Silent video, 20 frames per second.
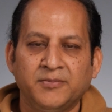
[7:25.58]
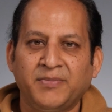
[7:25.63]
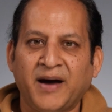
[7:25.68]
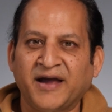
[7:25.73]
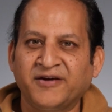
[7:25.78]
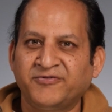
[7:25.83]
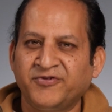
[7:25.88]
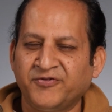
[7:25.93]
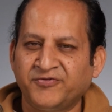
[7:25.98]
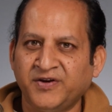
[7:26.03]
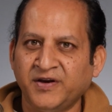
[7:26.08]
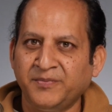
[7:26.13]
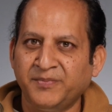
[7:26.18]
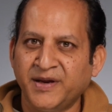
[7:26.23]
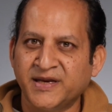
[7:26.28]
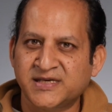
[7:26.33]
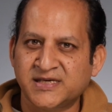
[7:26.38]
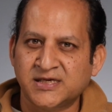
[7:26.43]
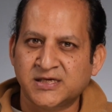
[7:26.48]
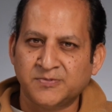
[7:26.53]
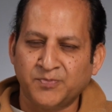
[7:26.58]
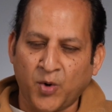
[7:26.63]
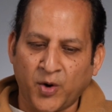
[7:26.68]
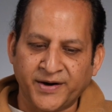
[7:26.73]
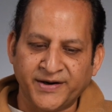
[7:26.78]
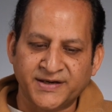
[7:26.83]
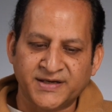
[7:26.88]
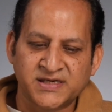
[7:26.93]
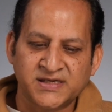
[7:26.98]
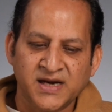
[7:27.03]
by 50 basis
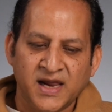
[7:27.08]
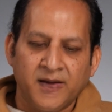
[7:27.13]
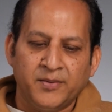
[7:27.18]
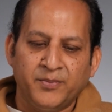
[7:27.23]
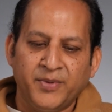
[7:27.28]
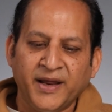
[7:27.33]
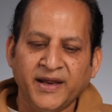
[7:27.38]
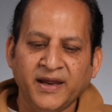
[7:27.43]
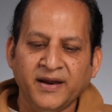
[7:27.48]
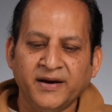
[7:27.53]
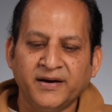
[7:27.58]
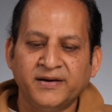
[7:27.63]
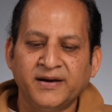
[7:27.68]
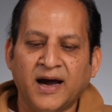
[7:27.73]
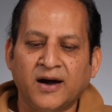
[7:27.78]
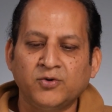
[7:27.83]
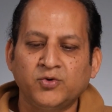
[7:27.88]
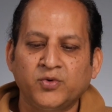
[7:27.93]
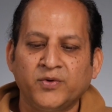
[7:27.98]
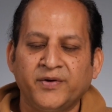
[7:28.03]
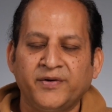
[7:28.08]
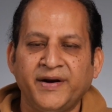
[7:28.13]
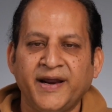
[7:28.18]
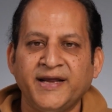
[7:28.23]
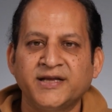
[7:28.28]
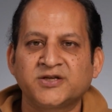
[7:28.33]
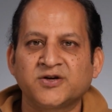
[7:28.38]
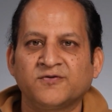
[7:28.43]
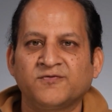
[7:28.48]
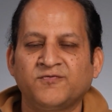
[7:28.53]
points, bringing it down to a
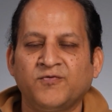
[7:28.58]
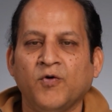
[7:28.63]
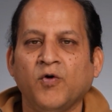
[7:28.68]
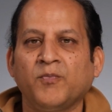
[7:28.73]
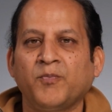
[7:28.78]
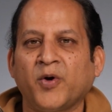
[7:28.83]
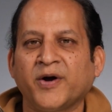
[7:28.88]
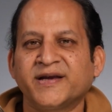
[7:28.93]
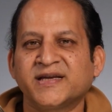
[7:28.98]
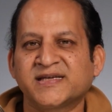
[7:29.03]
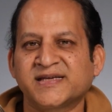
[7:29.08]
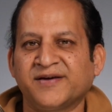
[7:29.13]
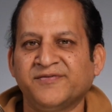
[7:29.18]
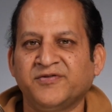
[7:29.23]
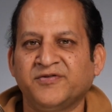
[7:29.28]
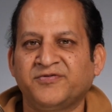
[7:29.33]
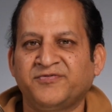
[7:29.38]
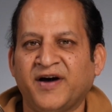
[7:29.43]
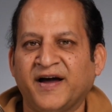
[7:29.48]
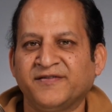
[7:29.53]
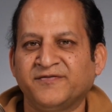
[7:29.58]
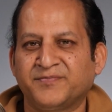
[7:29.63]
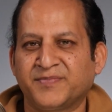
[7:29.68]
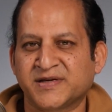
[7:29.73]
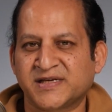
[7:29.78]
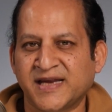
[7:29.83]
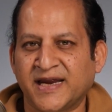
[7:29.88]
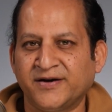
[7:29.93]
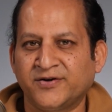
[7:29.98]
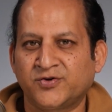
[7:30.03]
range of
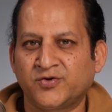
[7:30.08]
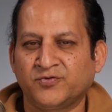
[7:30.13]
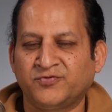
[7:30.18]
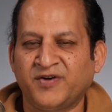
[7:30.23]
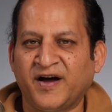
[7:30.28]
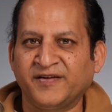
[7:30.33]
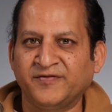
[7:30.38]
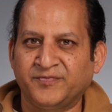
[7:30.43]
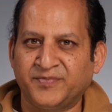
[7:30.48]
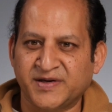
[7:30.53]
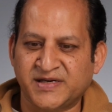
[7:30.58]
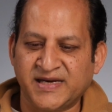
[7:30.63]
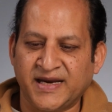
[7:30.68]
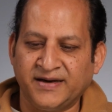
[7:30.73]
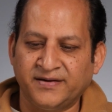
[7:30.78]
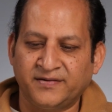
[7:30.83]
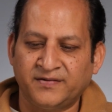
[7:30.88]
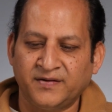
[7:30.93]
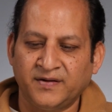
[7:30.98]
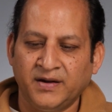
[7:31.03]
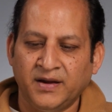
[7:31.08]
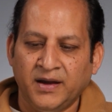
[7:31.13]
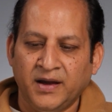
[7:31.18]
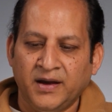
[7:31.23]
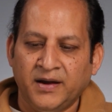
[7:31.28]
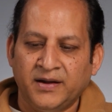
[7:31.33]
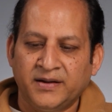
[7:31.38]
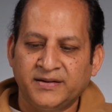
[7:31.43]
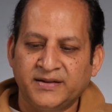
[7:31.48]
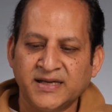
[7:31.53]
4.75% to 5%.
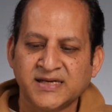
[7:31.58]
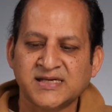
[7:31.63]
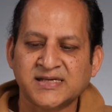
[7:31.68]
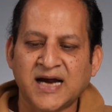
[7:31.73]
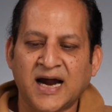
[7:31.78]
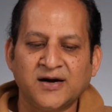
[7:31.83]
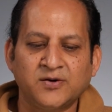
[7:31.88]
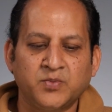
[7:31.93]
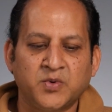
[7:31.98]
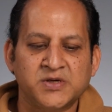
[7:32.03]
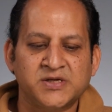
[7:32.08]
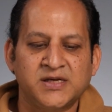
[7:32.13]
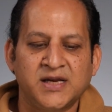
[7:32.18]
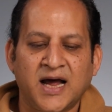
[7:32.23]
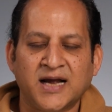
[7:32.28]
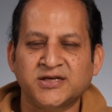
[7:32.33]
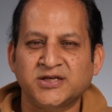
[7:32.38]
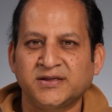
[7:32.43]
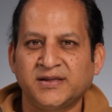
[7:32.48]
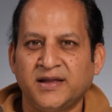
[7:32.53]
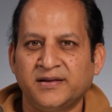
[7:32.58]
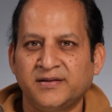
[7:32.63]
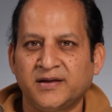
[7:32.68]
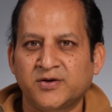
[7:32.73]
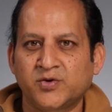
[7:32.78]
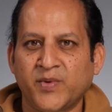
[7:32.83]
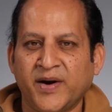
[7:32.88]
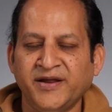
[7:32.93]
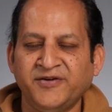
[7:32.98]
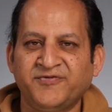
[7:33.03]
This cut was larger than the
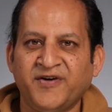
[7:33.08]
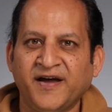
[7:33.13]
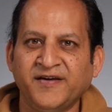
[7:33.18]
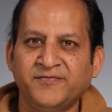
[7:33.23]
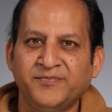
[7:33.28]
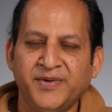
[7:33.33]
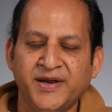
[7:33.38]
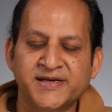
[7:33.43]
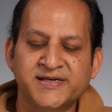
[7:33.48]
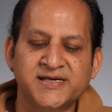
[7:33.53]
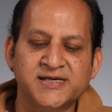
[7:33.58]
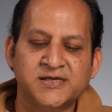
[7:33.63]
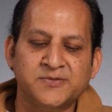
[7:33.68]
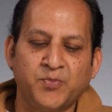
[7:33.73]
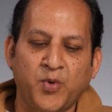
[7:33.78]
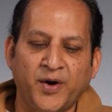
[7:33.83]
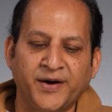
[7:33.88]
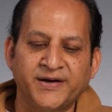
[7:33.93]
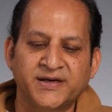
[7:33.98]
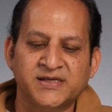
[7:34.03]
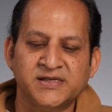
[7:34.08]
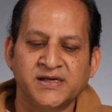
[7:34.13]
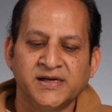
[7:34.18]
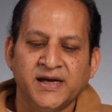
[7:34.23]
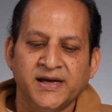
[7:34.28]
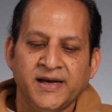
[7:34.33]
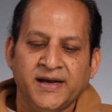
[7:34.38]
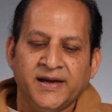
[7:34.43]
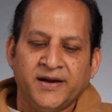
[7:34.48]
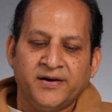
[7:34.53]
25 basis points
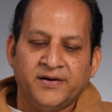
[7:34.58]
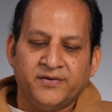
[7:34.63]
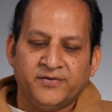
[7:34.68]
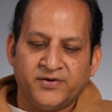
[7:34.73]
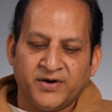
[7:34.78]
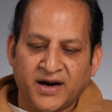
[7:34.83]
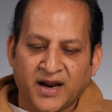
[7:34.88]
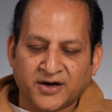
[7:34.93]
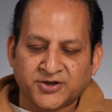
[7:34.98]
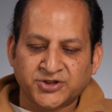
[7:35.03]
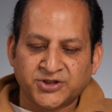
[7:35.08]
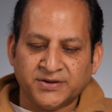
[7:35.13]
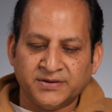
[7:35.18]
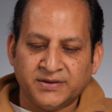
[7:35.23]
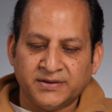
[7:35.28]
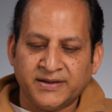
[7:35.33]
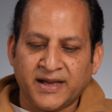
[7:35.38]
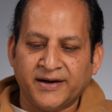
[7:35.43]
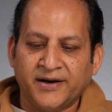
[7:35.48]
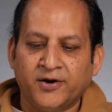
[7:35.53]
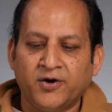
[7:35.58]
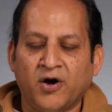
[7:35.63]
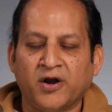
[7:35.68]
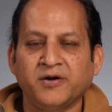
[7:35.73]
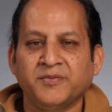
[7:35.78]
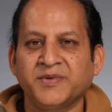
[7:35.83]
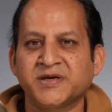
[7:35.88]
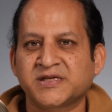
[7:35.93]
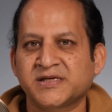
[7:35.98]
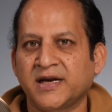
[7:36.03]
reduction that
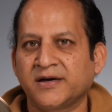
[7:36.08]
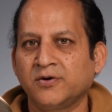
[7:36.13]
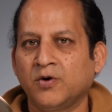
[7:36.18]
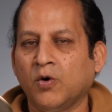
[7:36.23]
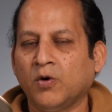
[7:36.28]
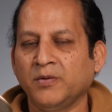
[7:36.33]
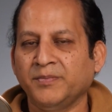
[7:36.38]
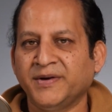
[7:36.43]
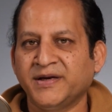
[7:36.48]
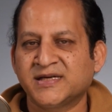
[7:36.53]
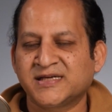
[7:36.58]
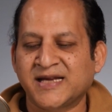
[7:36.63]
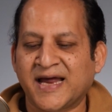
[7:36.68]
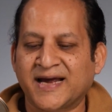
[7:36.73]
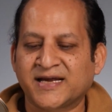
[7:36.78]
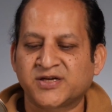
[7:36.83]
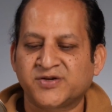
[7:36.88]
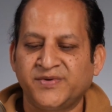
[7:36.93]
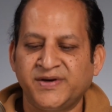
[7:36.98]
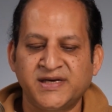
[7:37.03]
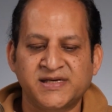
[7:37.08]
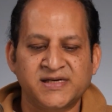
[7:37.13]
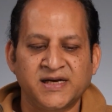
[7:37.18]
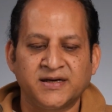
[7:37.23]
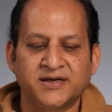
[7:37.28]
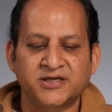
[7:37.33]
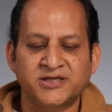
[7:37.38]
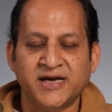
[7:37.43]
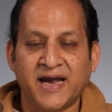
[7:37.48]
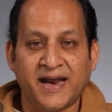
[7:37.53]
economists at Goldman Sachs
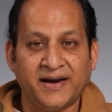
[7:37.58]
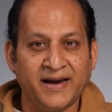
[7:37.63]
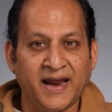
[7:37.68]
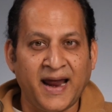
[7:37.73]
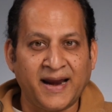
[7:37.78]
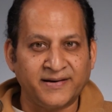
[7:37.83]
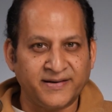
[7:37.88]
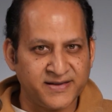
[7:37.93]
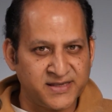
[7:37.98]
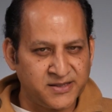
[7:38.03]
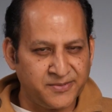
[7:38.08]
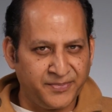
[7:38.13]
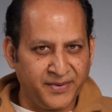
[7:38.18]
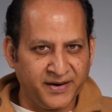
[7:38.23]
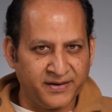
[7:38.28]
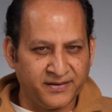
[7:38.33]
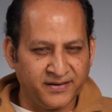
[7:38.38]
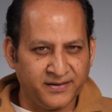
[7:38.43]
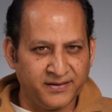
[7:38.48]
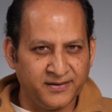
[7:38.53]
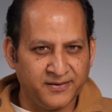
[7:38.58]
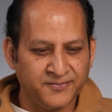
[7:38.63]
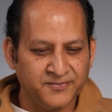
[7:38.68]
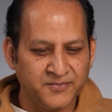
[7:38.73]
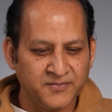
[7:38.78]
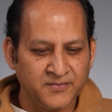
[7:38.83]
Research had anticipated.